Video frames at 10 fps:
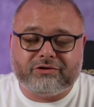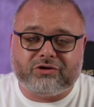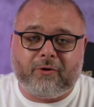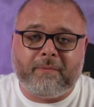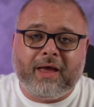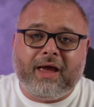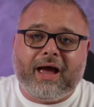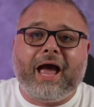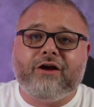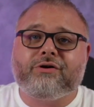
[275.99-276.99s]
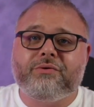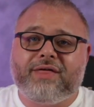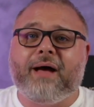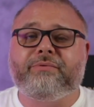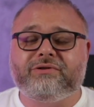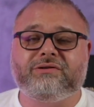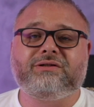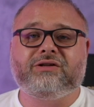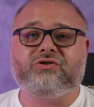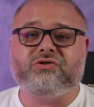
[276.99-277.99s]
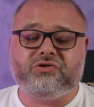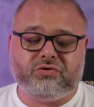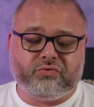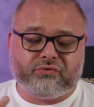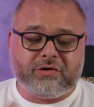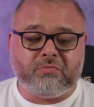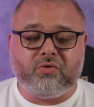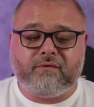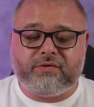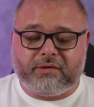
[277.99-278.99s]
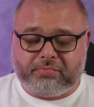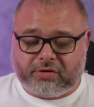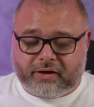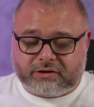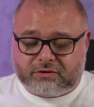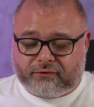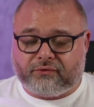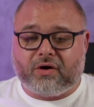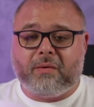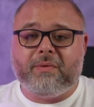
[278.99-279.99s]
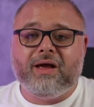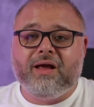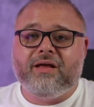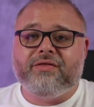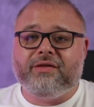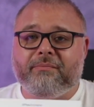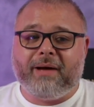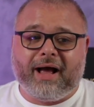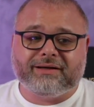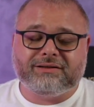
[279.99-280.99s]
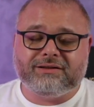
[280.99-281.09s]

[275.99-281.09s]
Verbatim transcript: So I agree with Apple's decision to remove the plugs from the boxes.